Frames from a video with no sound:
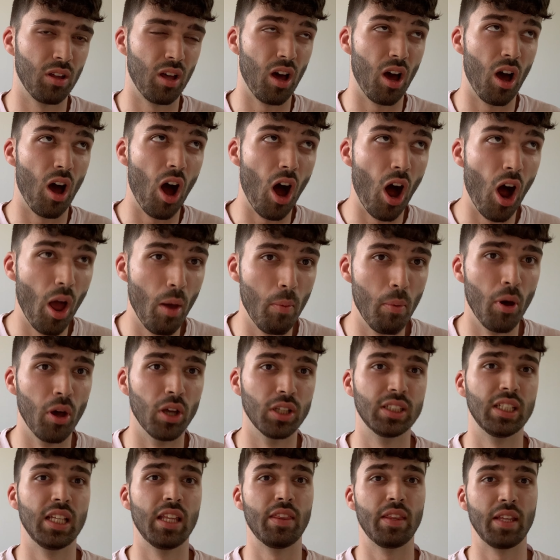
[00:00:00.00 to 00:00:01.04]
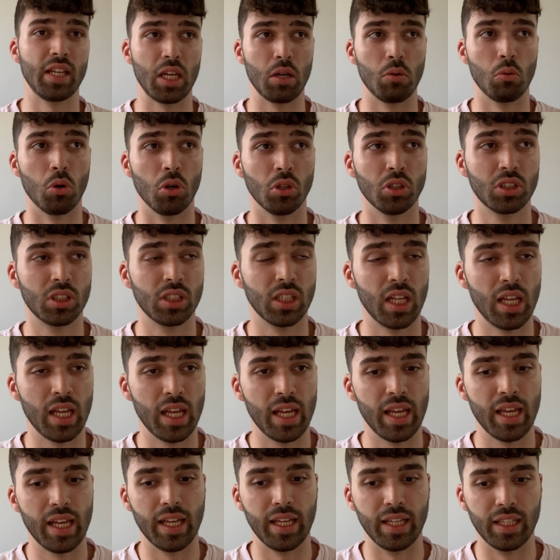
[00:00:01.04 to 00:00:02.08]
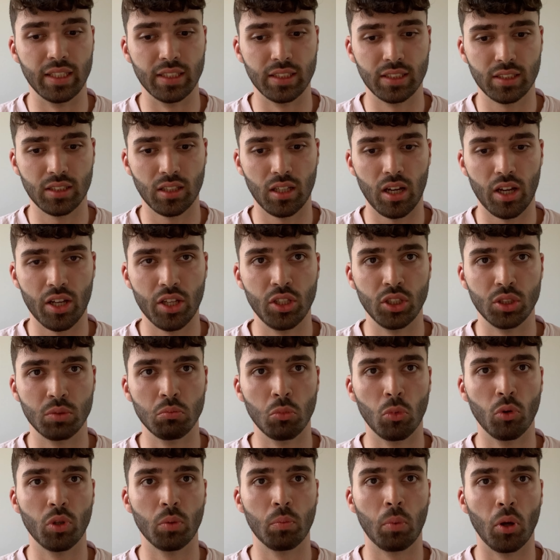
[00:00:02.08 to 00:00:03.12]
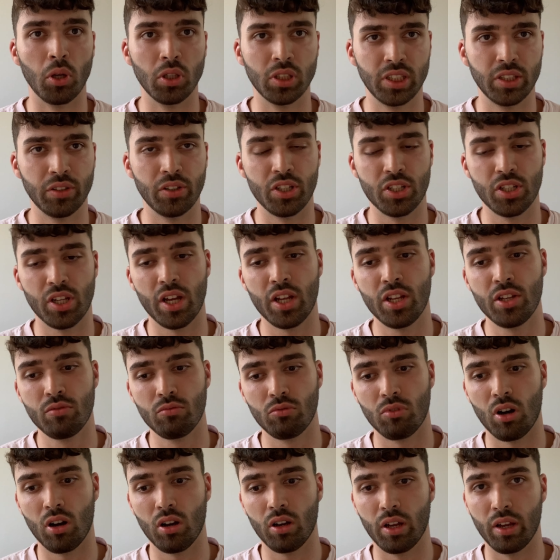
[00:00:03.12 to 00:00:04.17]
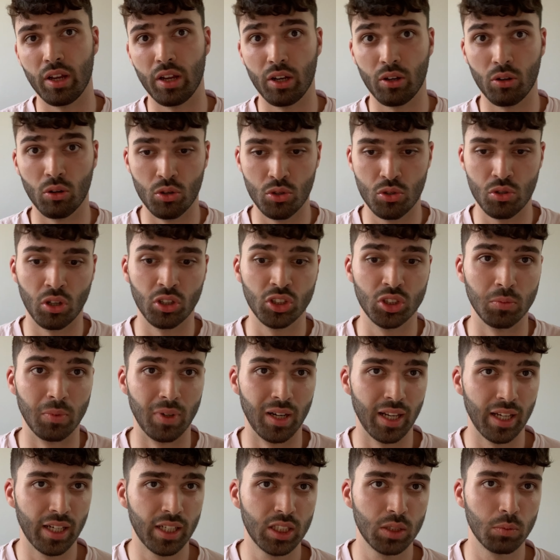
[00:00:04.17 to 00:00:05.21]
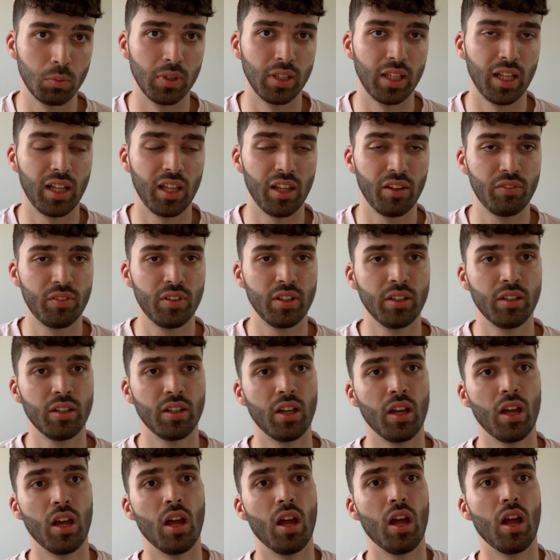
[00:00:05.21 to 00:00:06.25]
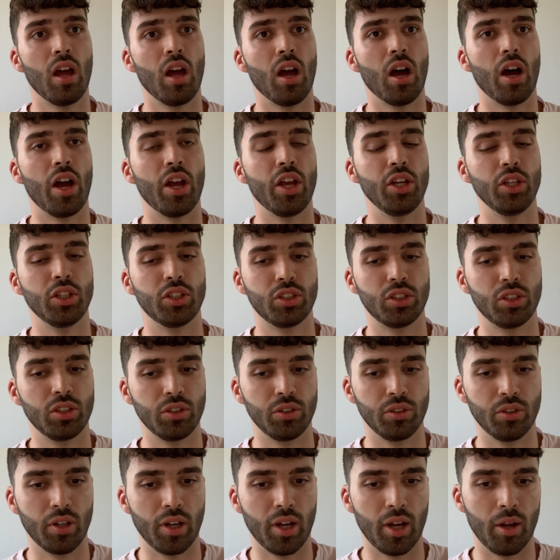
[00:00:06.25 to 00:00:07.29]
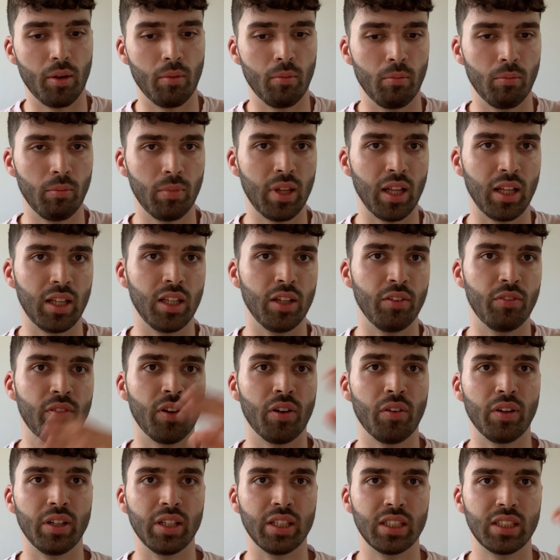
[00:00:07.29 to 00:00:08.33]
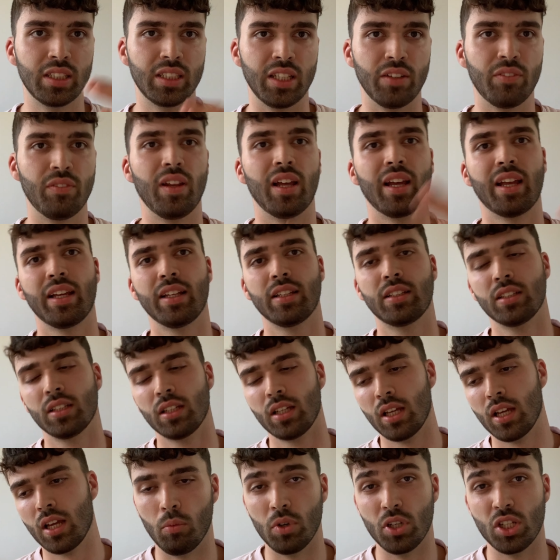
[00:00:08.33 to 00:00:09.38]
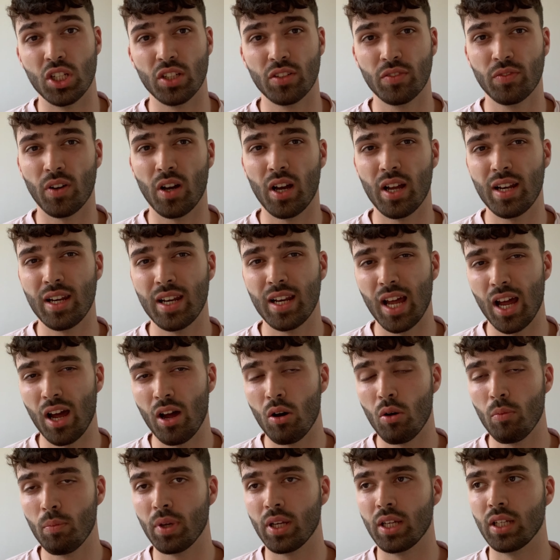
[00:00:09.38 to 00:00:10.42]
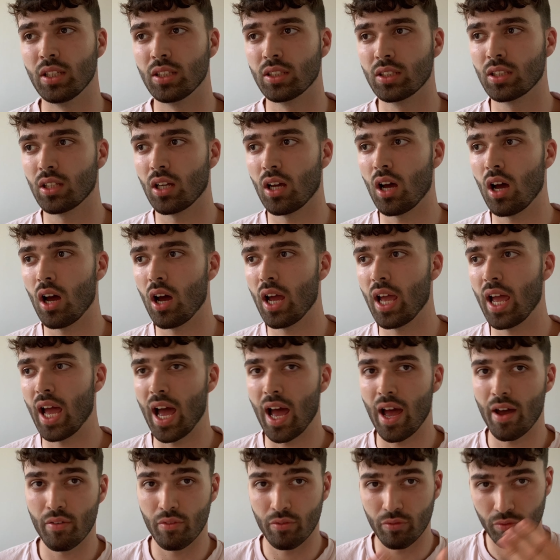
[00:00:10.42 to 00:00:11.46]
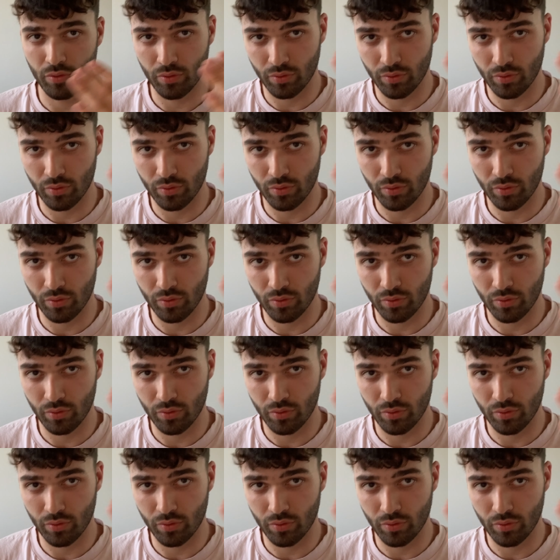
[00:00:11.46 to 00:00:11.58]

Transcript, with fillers: I personally think it was is I used more the posterior chain right in contrast to my legs when deadlifting. I used to um, deadlift very stiff-legged, which is fine now because I have